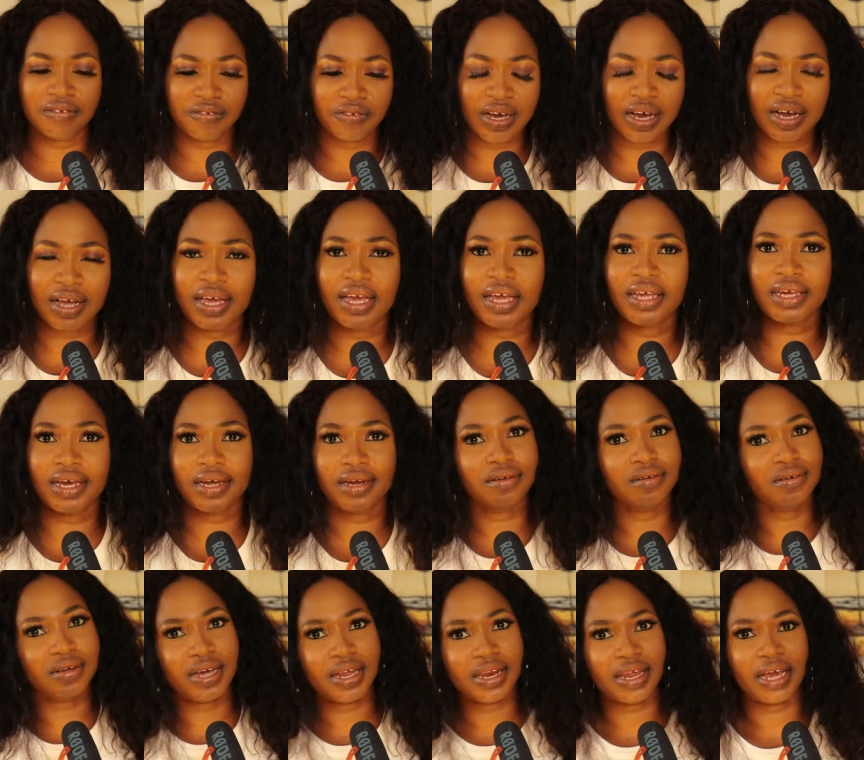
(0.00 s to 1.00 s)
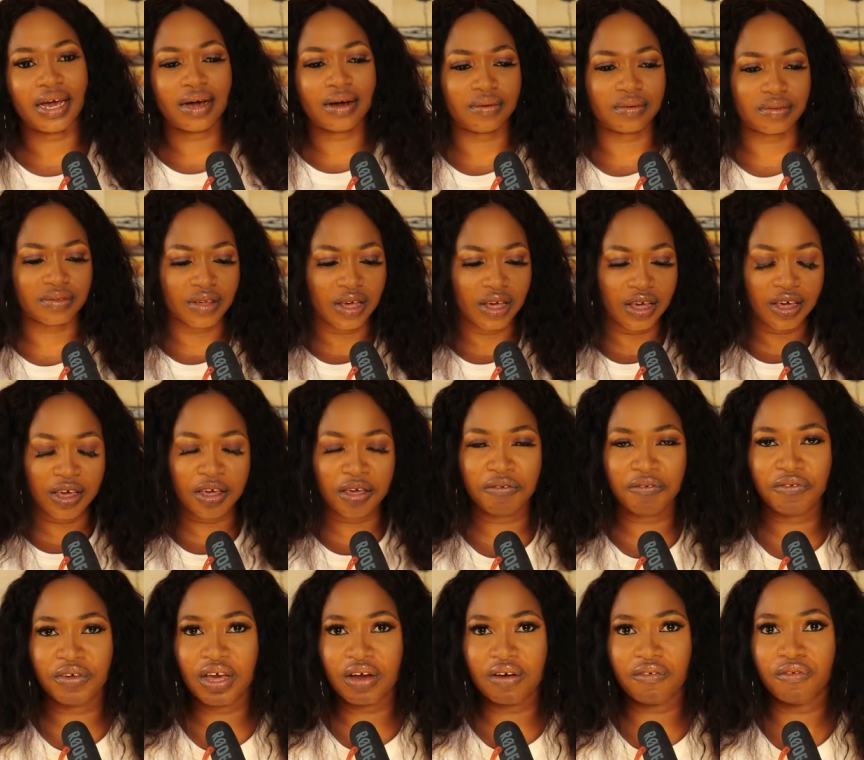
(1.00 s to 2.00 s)
If you are Kenyan, you get a house.
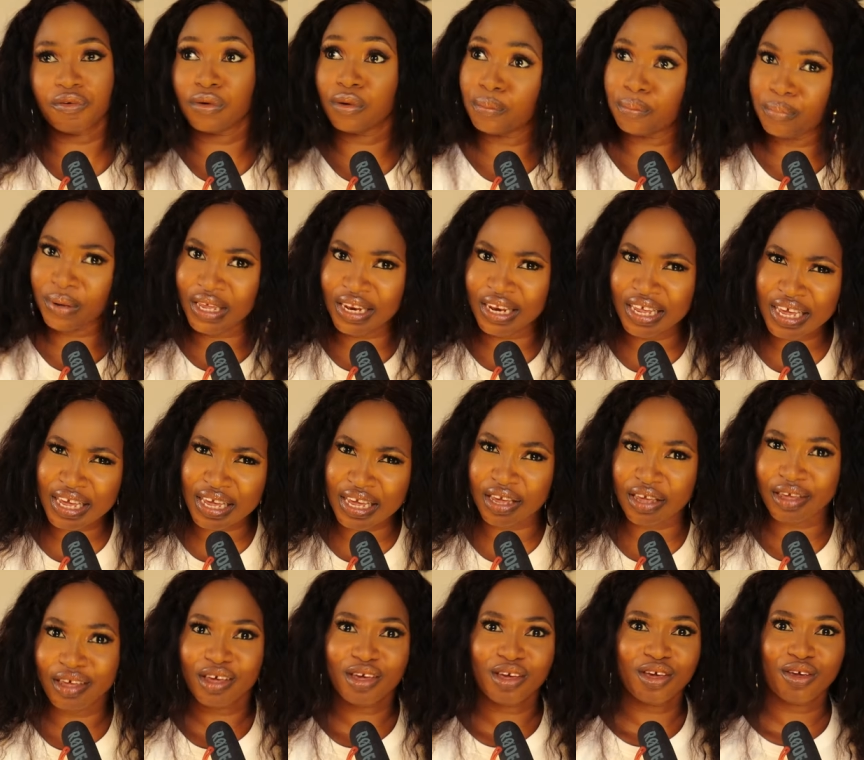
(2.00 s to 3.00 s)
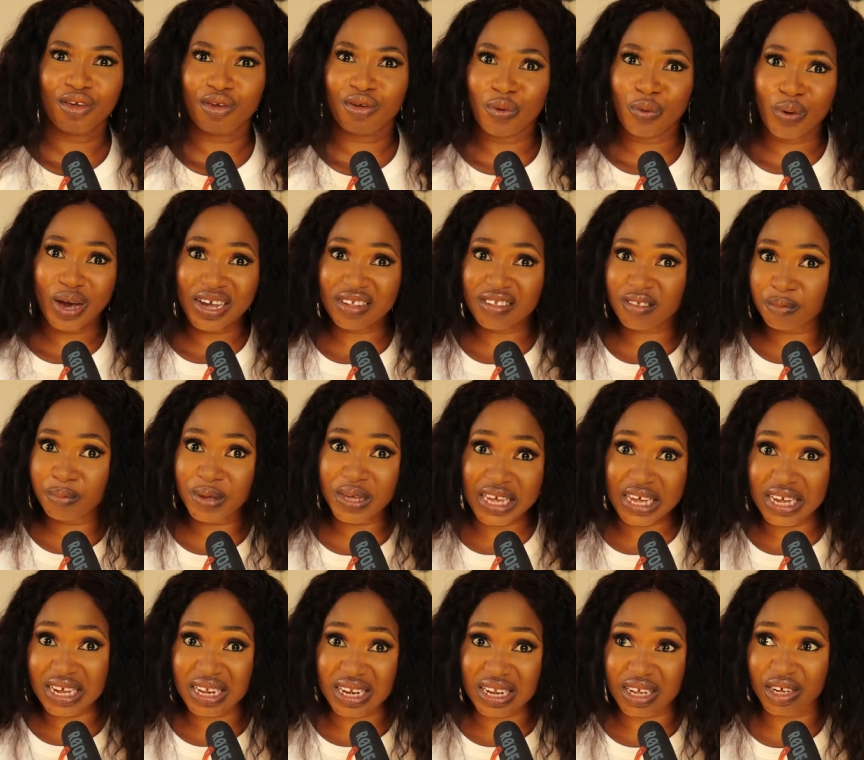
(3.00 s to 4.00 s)
If you are from Benin, you can't
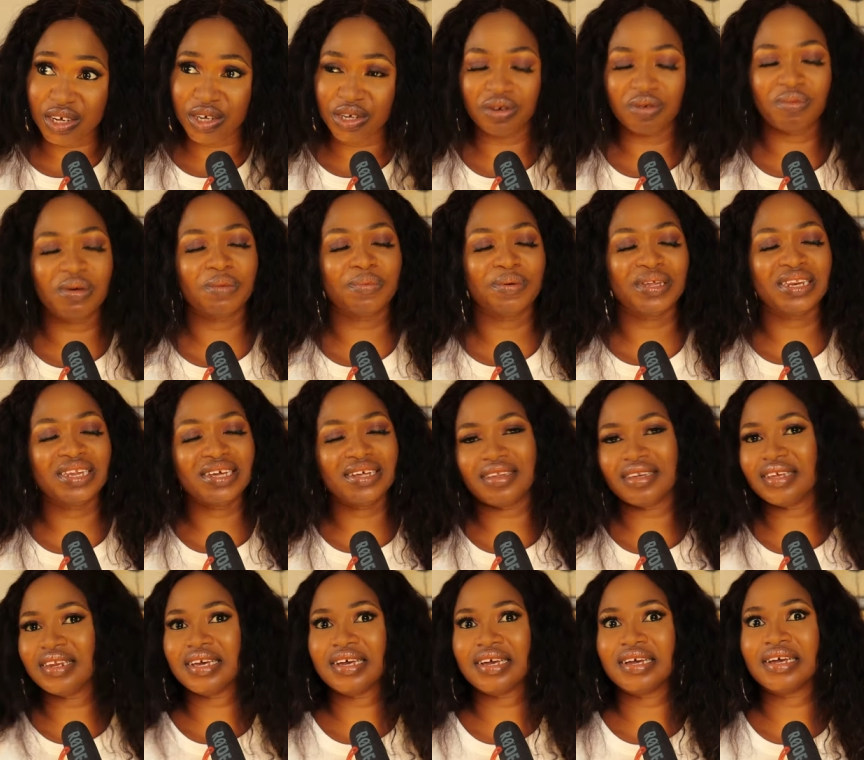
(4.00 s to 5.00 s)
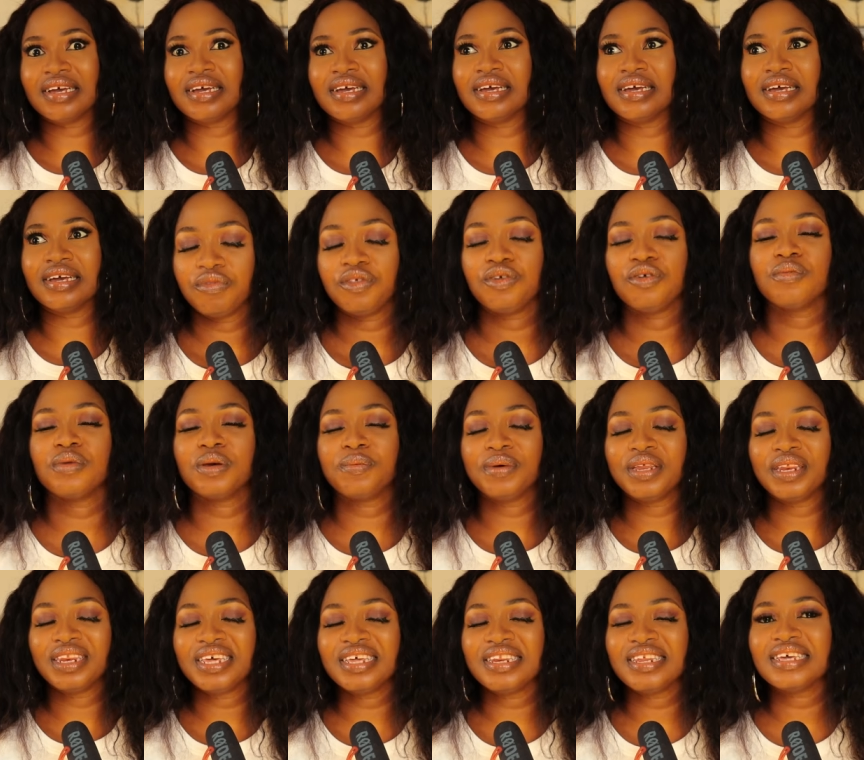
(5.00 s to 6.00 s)
speak English. You may be needing, a, you may
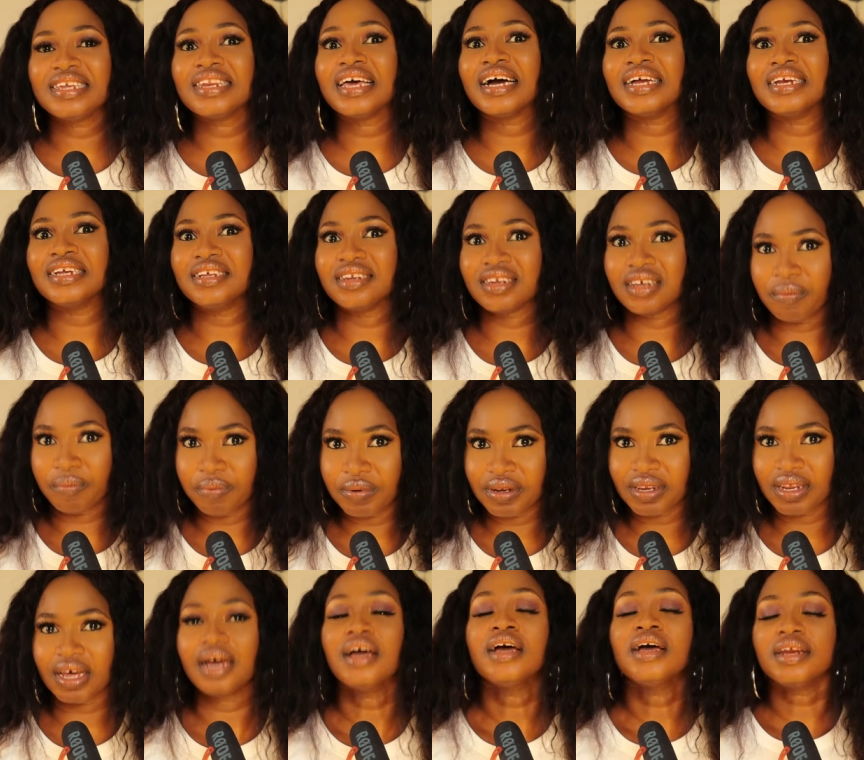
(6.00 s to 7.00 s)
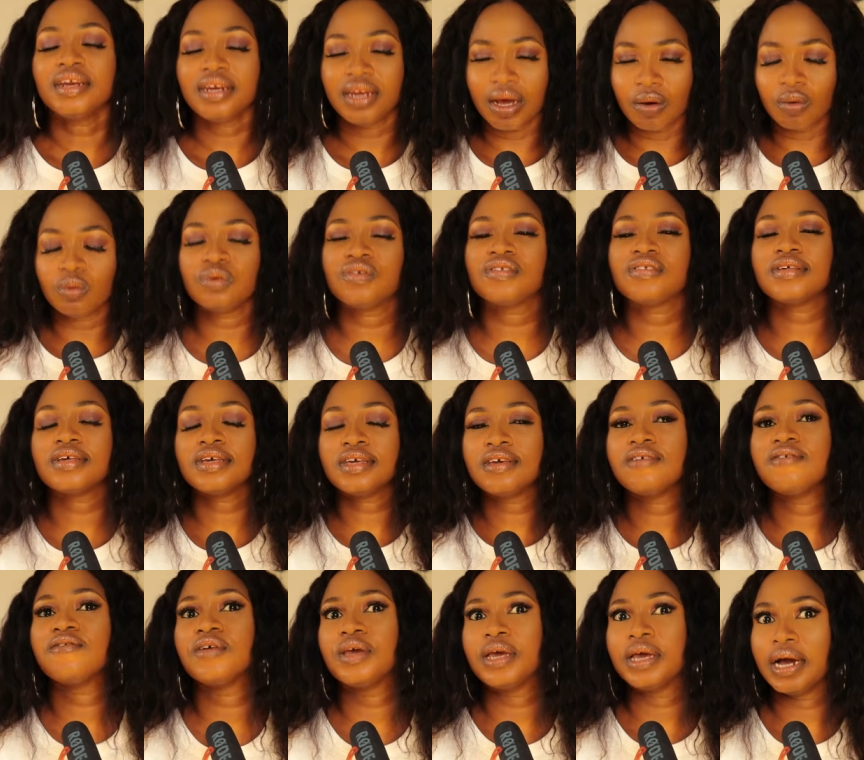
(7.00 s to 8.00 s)
be needing an interpreter. They will still
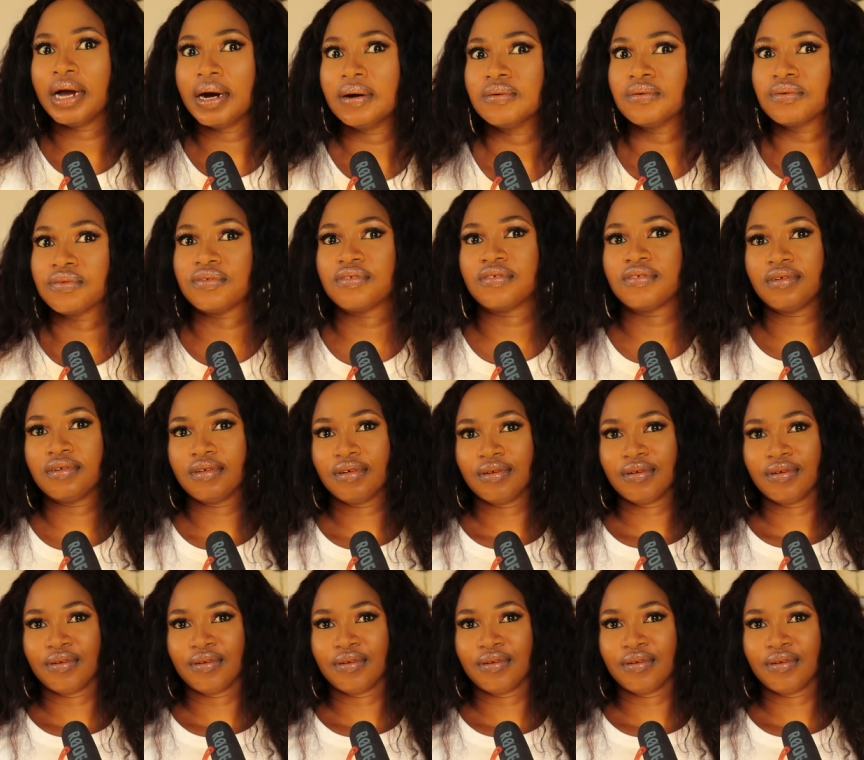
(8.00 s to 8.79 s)
give you a house.